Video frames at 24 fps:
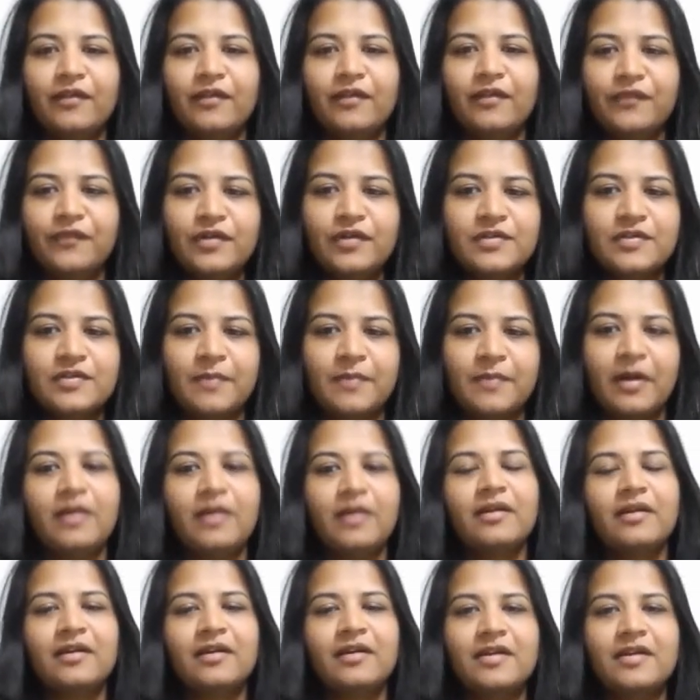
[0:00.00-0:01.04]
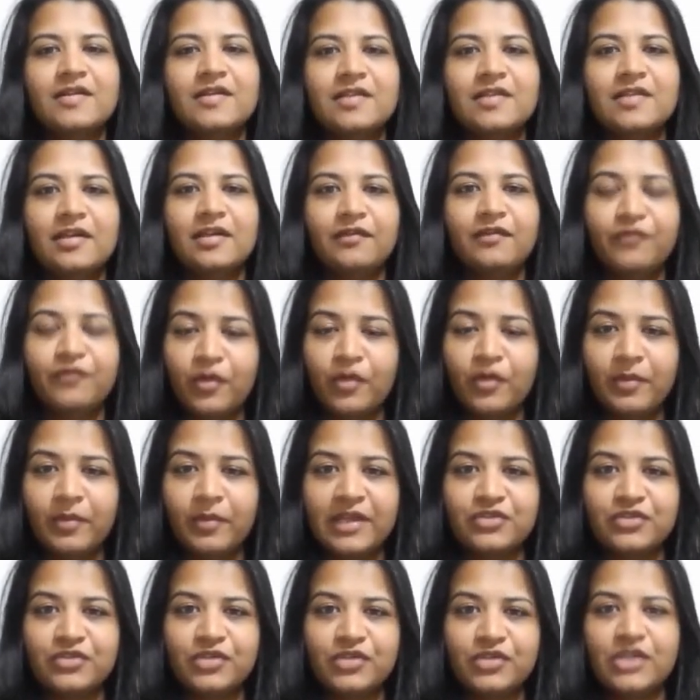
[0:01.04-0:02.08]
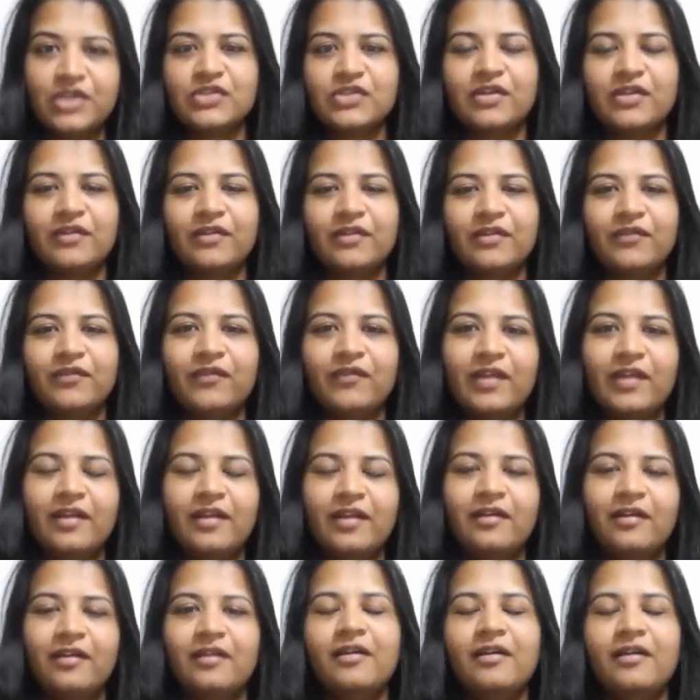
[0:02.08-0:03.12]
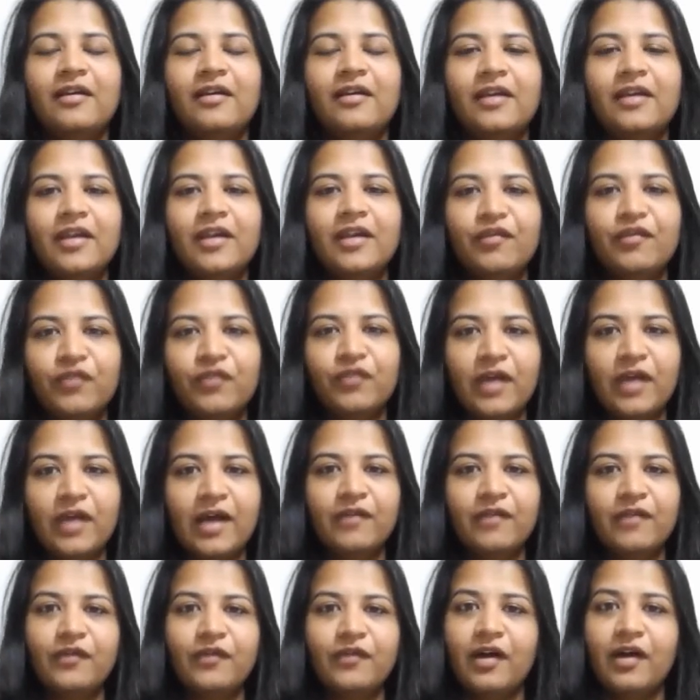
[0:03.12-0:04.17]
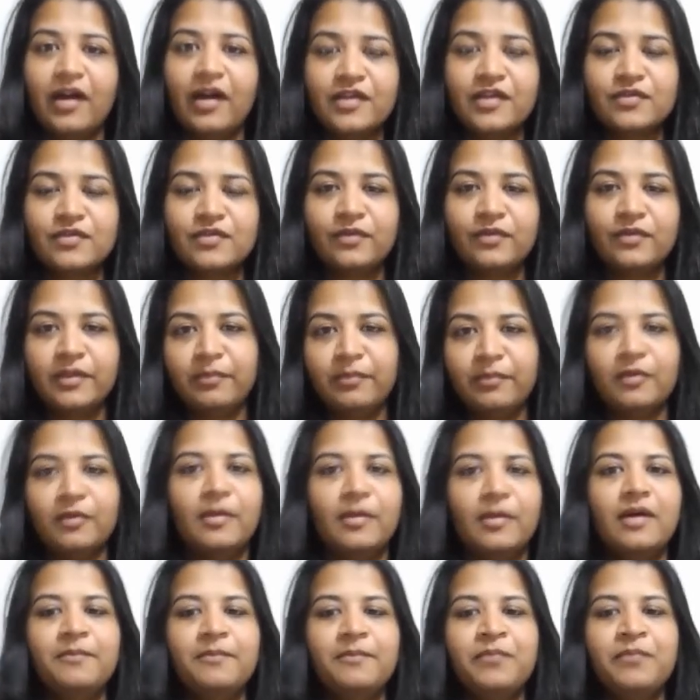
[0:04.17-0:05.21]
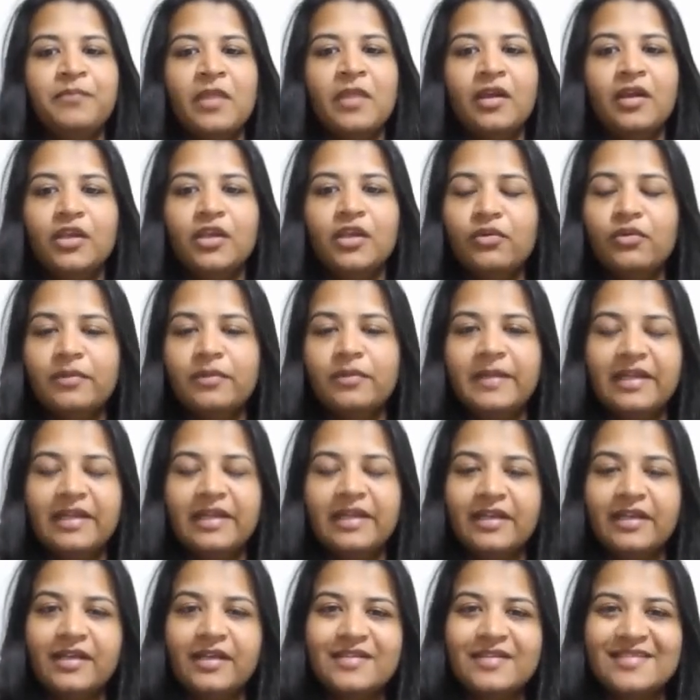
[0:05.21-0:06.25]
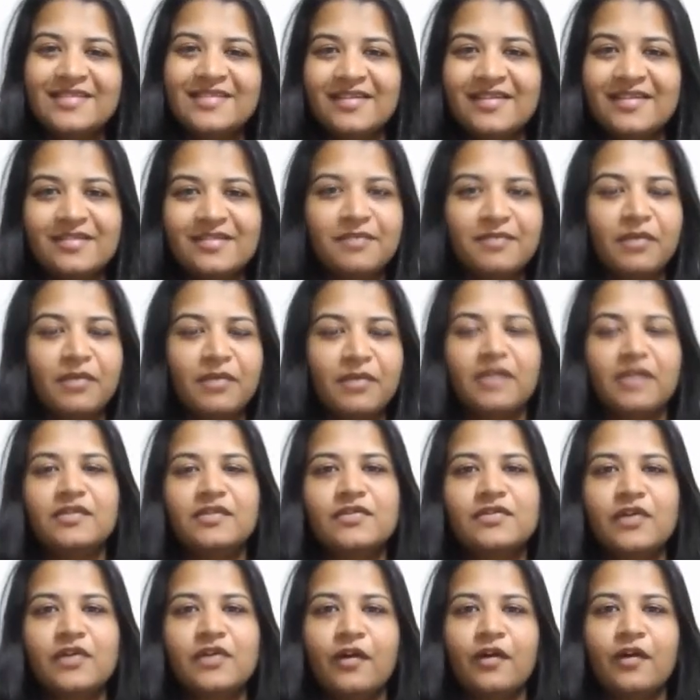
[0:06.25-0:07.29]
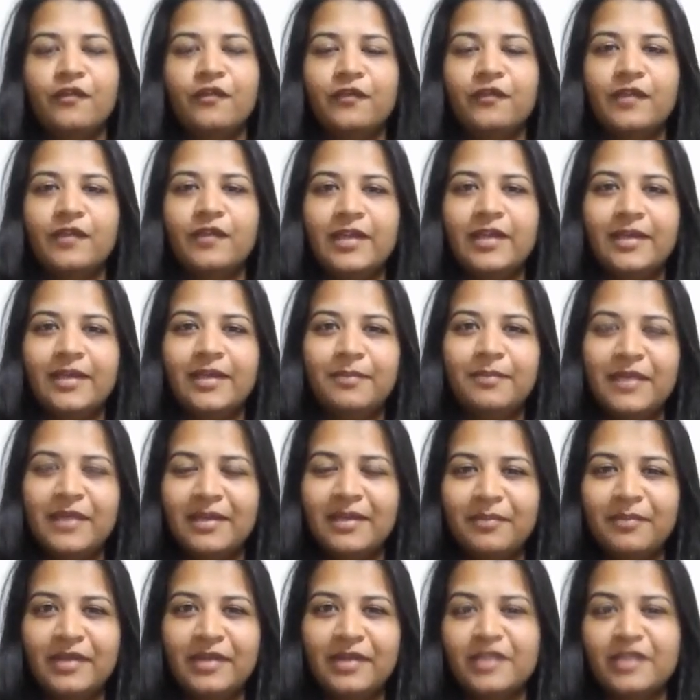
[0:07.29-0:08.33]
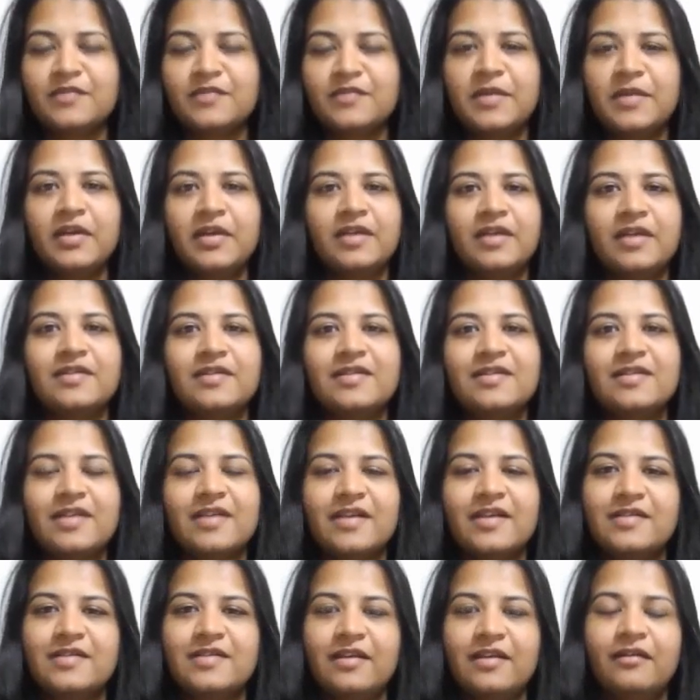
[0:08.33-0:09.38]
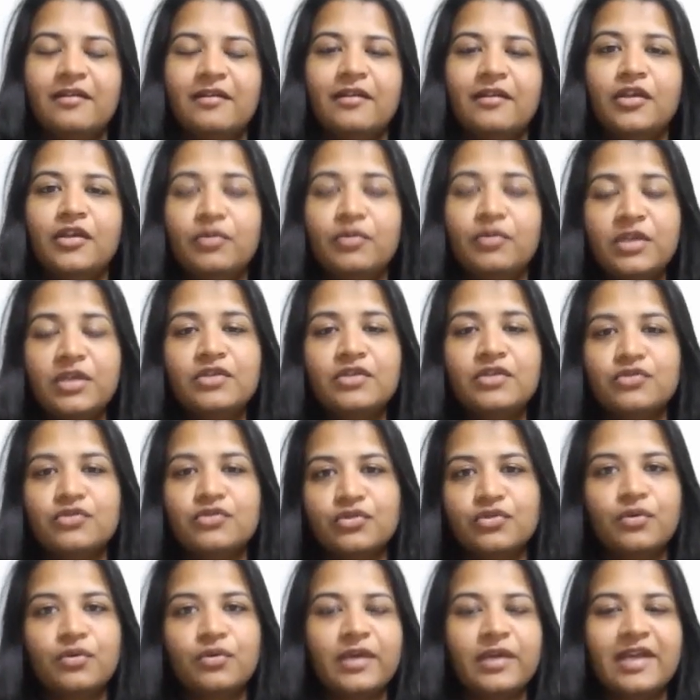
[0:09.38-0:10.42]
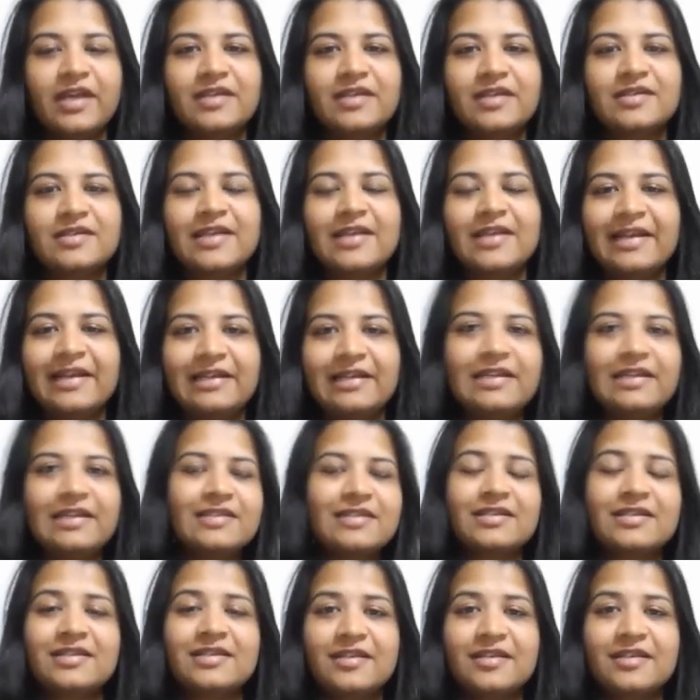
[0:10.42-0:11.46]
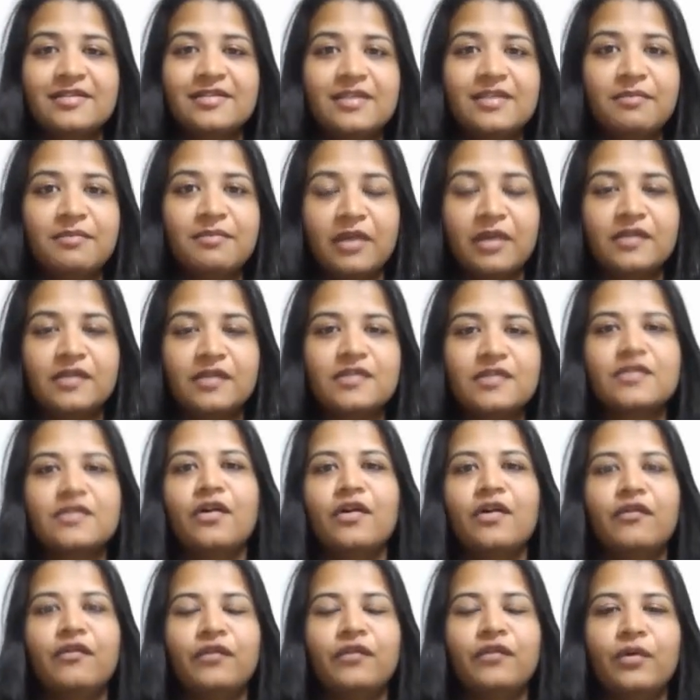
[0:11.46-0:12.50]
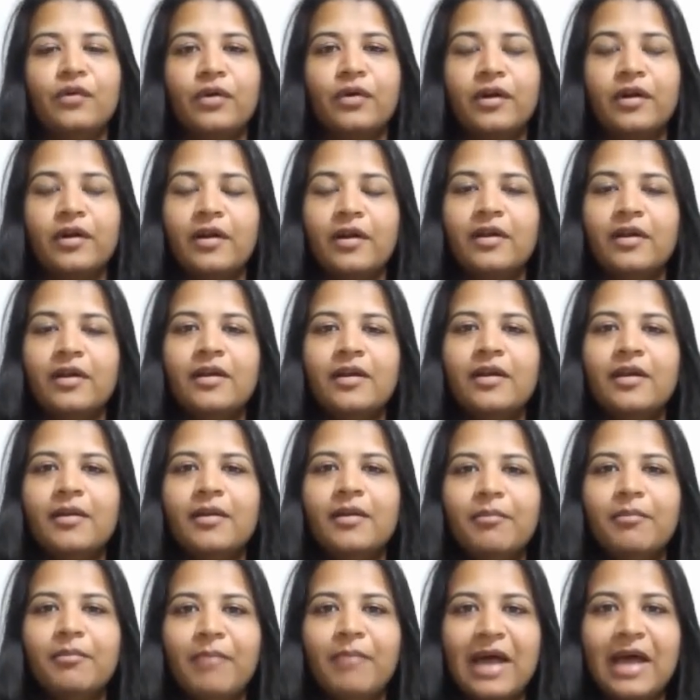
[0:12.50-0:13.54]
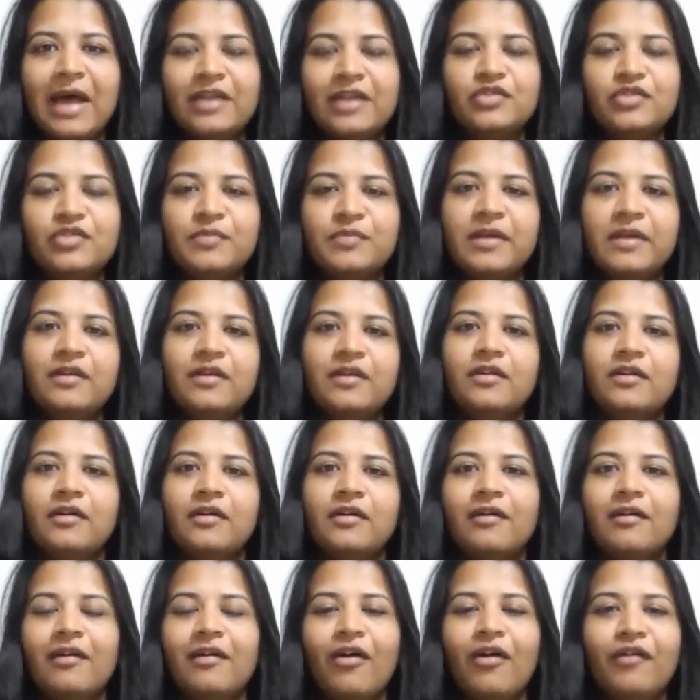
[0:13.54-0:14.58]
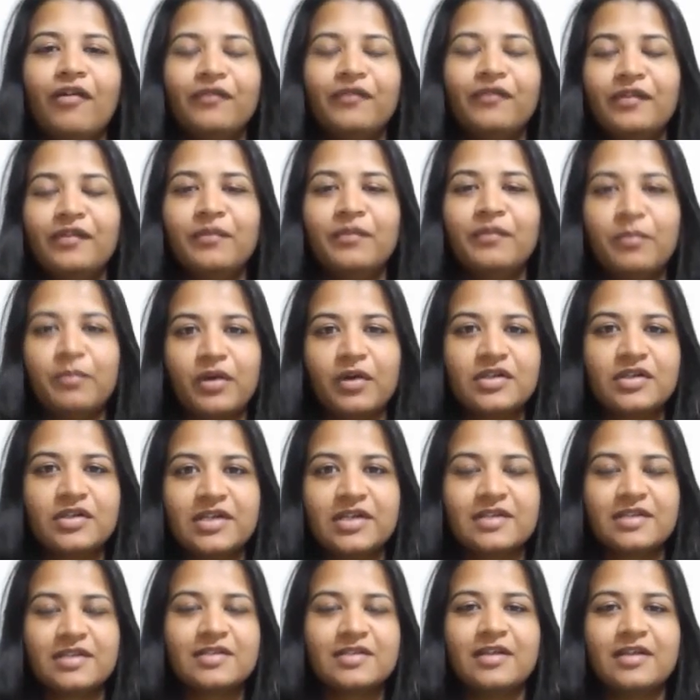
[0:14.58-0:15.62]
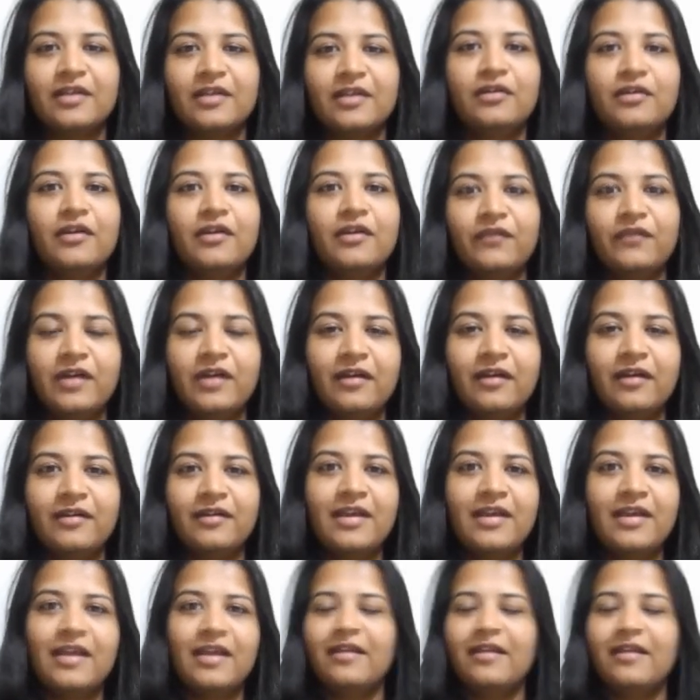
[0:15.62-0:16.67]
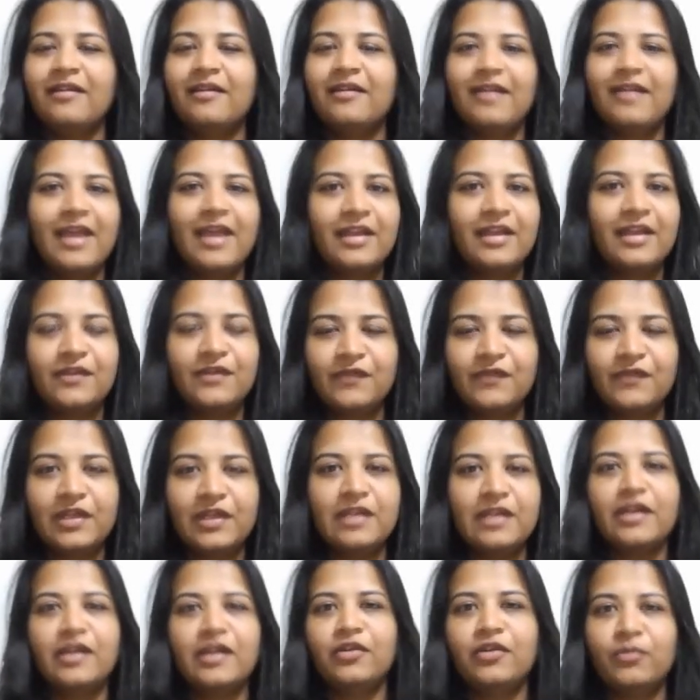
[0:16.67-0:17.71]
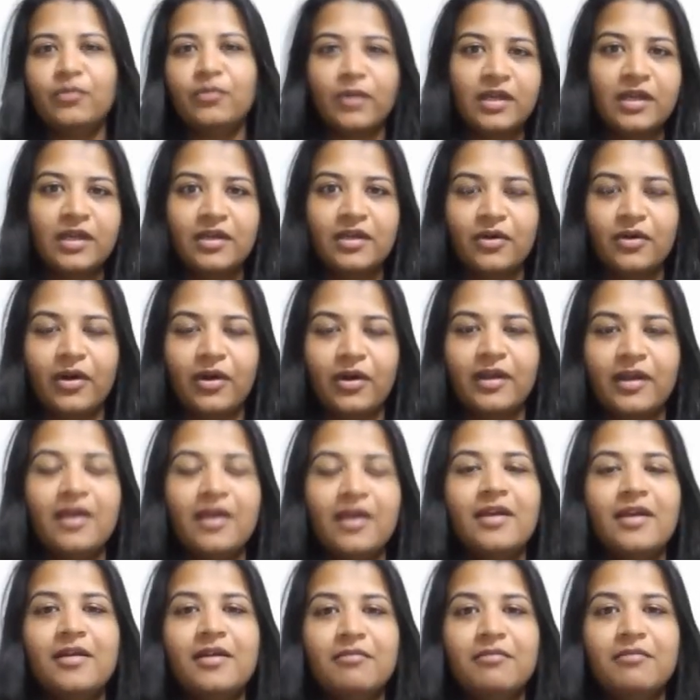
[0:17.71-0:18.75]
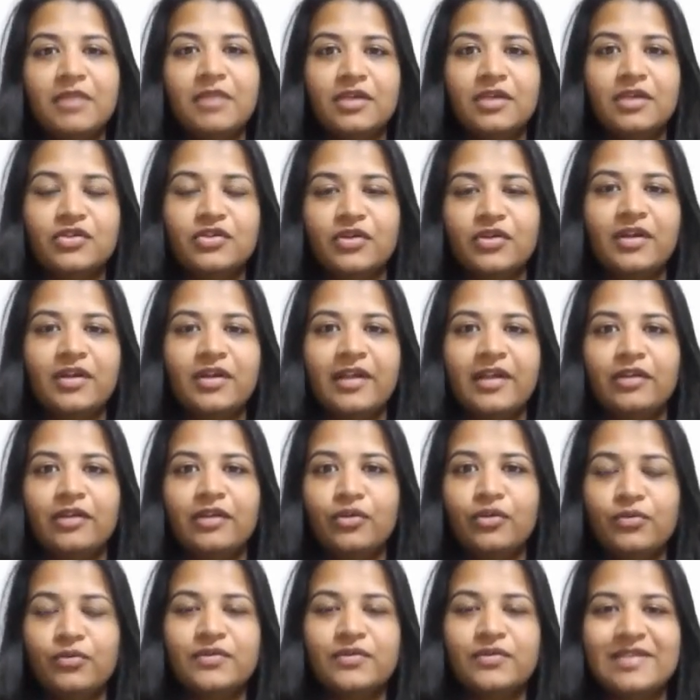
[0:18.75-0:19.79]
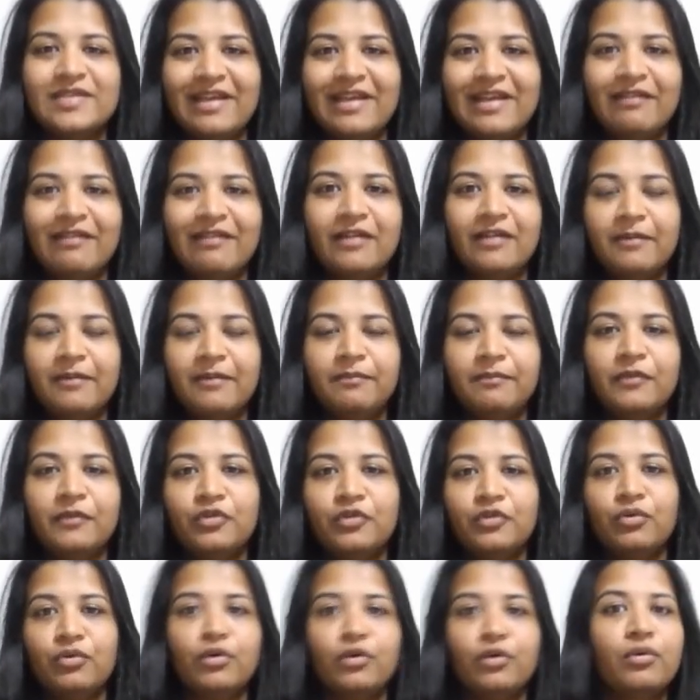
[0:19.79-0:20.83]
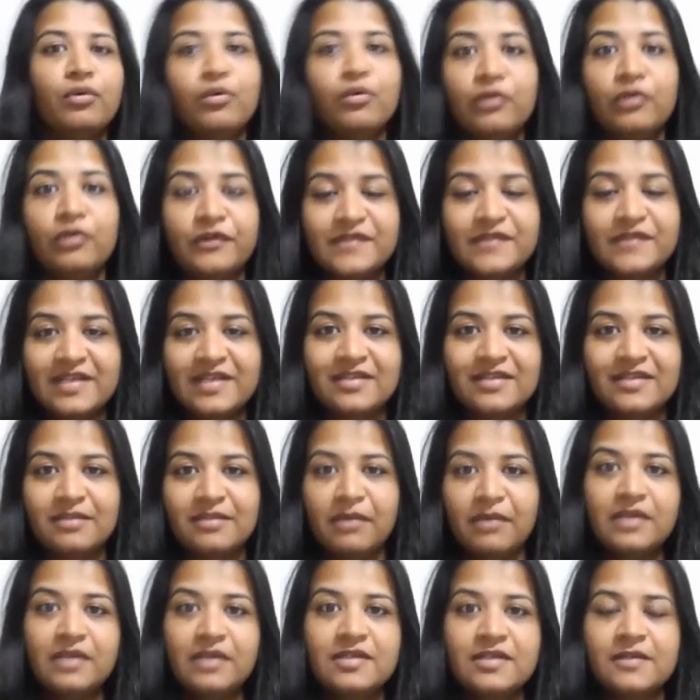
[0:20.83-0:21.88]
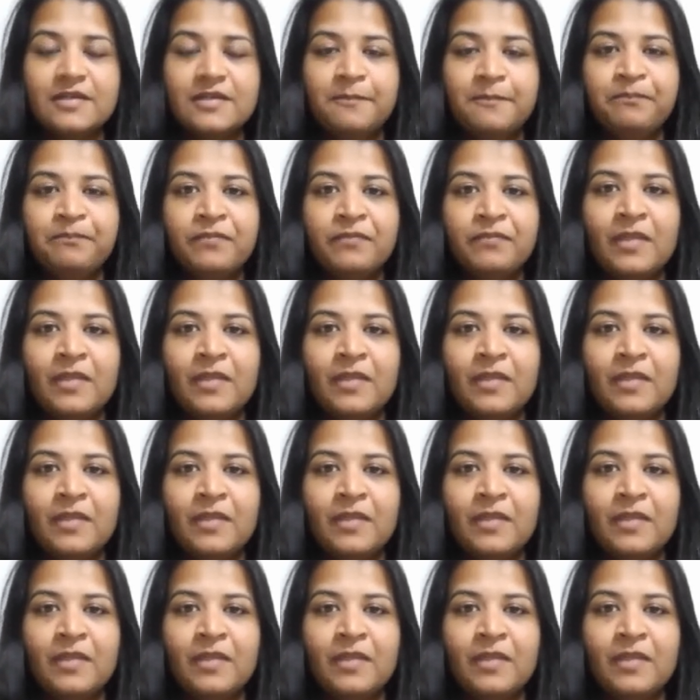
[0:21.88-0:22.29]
The first part is the formal education, wherein if you have a high school diploma, you will be needing 60 months of the PMP experience, as in you need to showcase at least 60 months of your management of different projects that you have done in any field that you're working on, making sure that those end up to a total of 60 months.